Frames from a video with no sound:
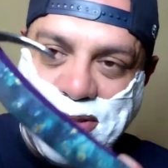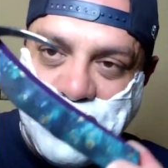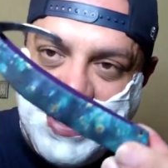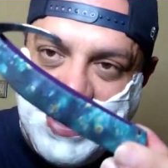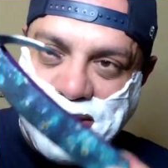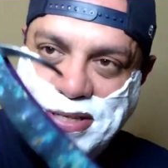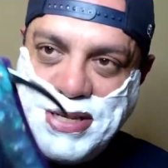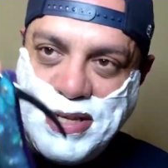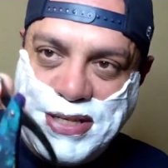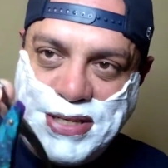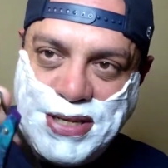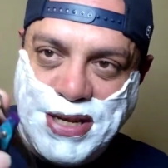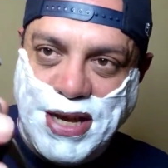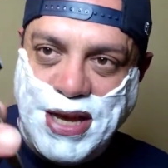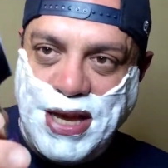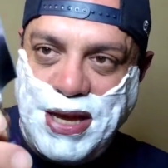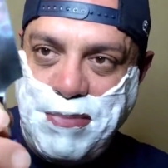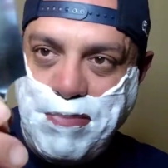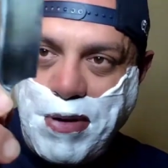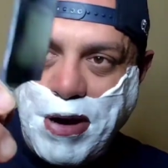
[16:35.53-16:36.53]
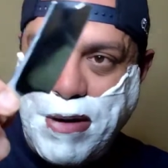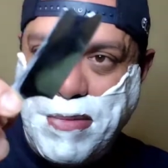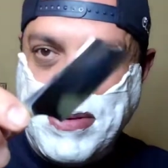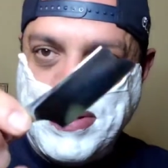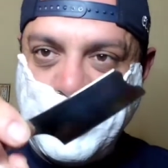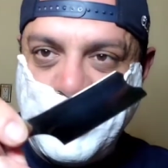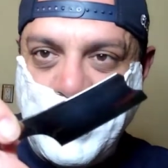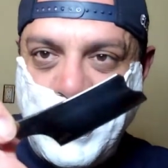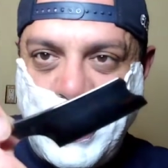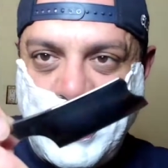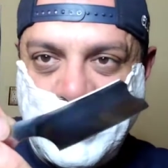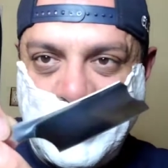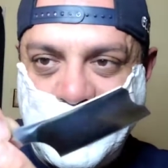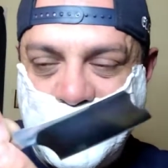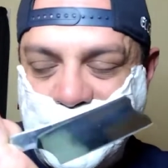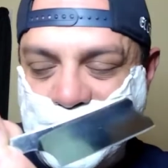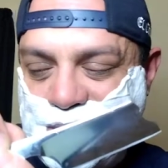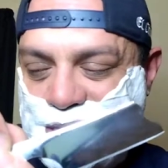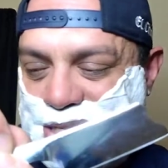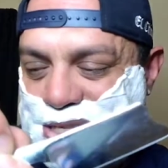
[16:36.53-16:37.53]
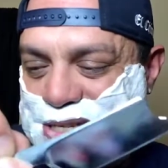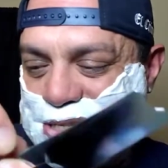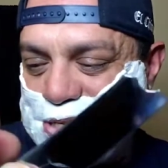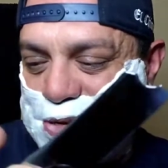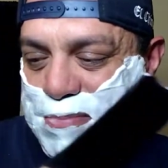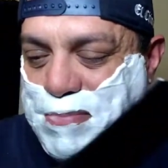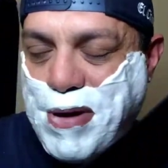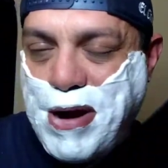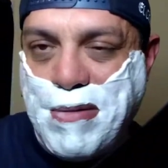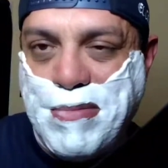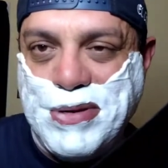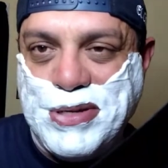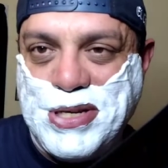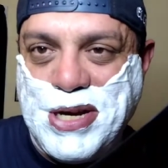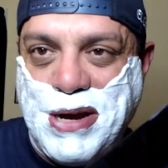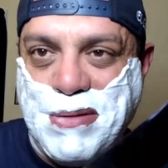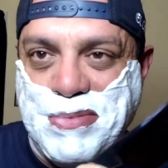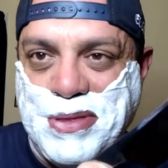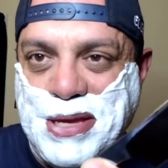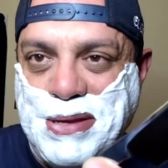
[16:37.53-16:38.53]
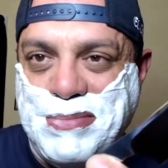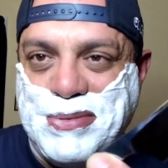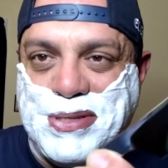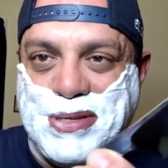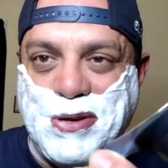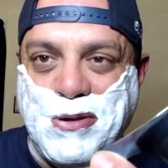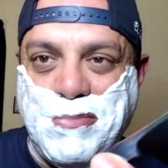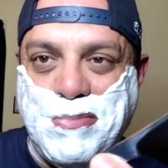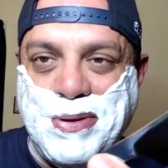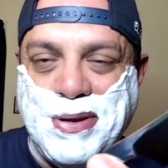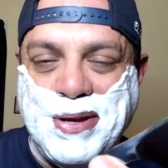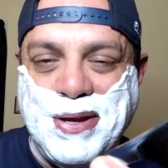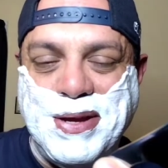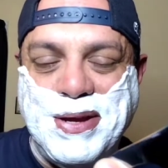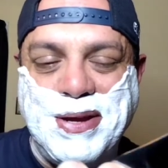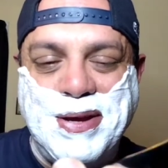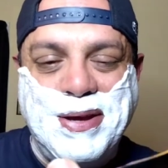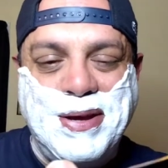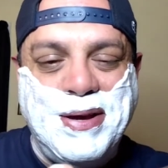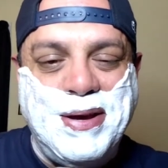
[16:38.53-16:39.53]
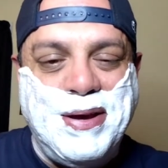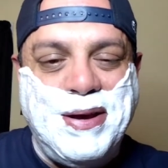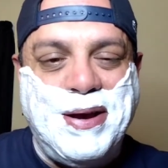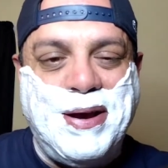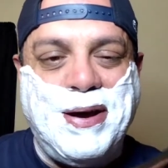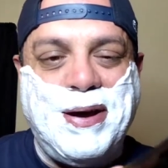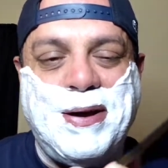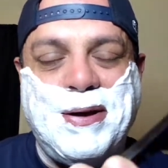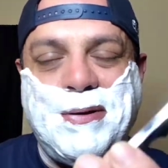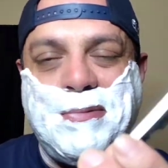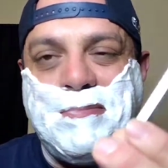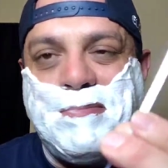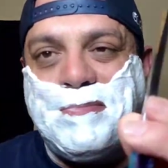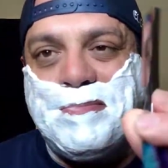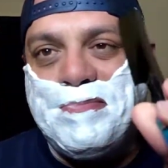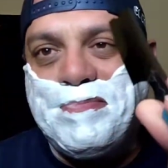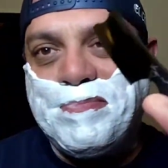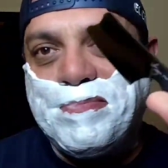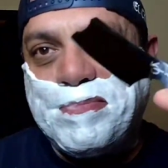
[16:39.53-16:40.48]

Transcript: This is a barber's notch. Since it's a barbershop themed soap, I